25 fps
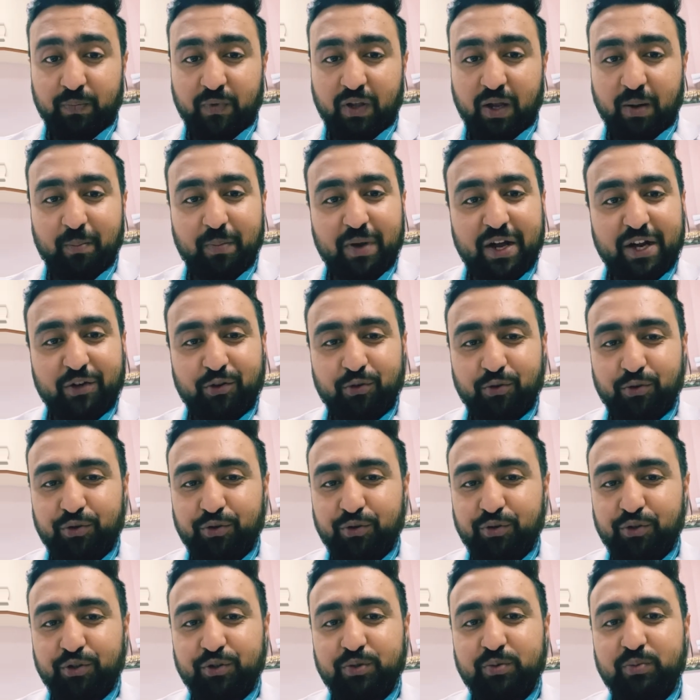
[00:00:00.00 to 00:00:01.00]
I'm back to
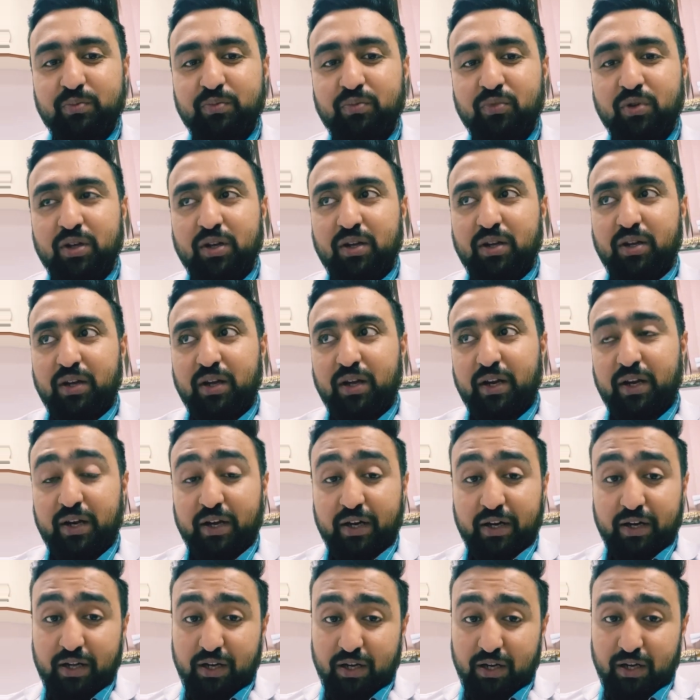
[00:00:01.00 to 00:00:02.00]
duty room. I
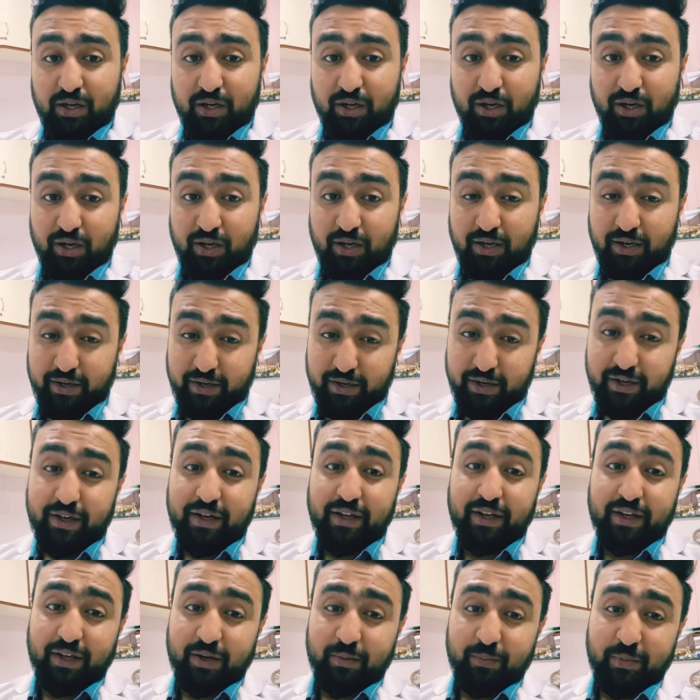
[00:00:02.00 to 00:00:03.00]
had already
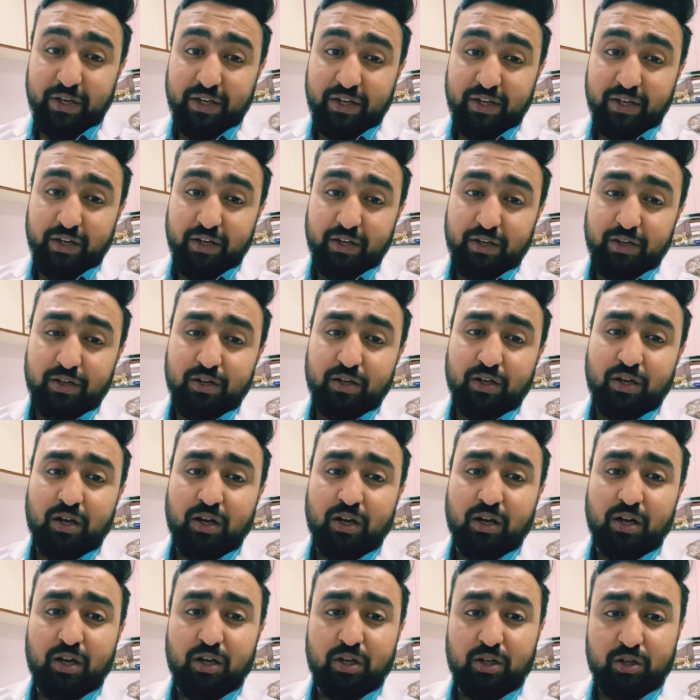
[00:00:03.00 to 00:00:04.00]
taken my
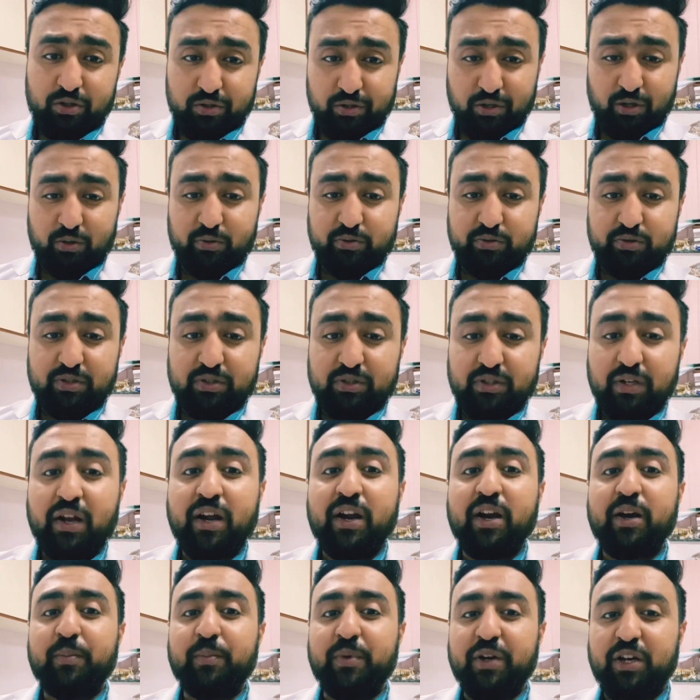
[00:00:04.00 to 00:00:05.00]
rounds. I
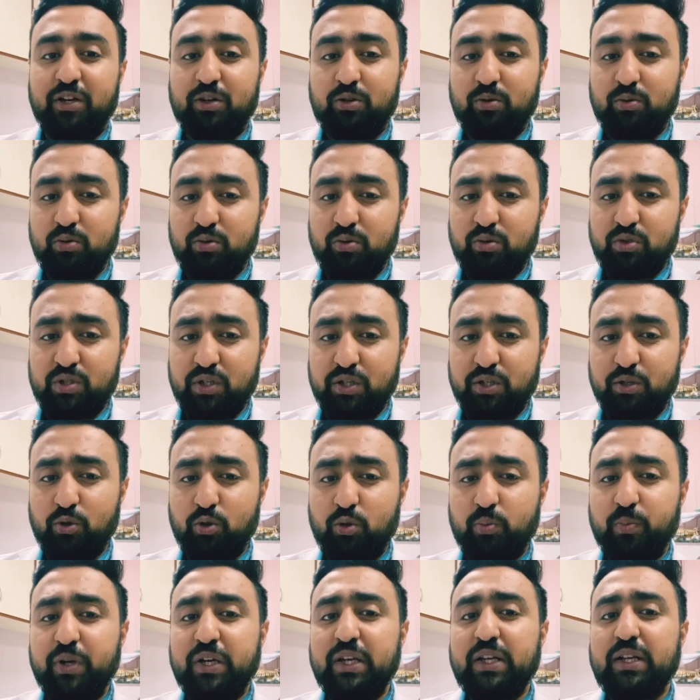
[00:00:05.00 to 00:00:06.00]
had been to
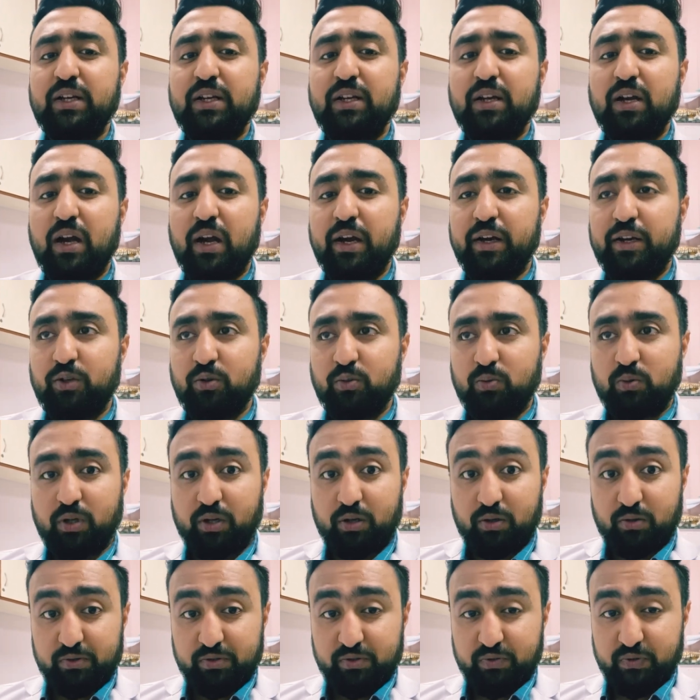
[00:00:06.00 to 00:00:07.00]
general OPD. I took
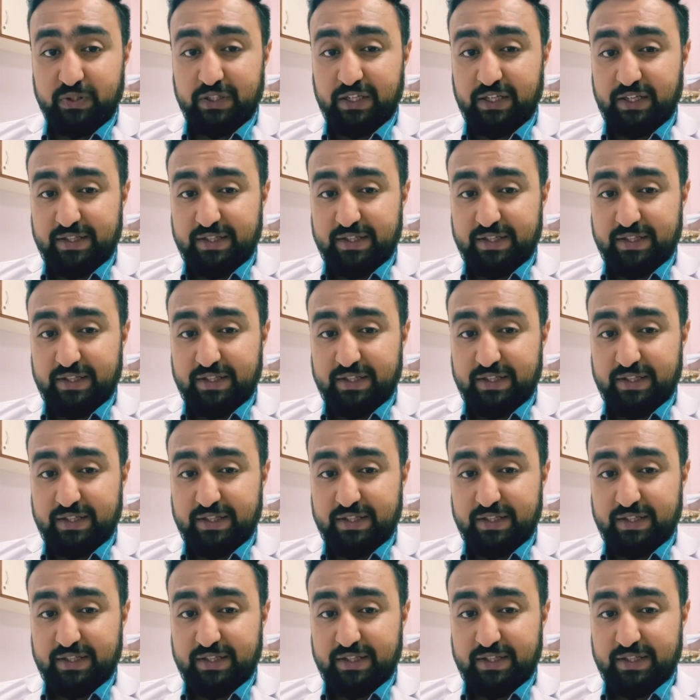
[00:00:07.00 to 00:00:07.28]
the rounds with the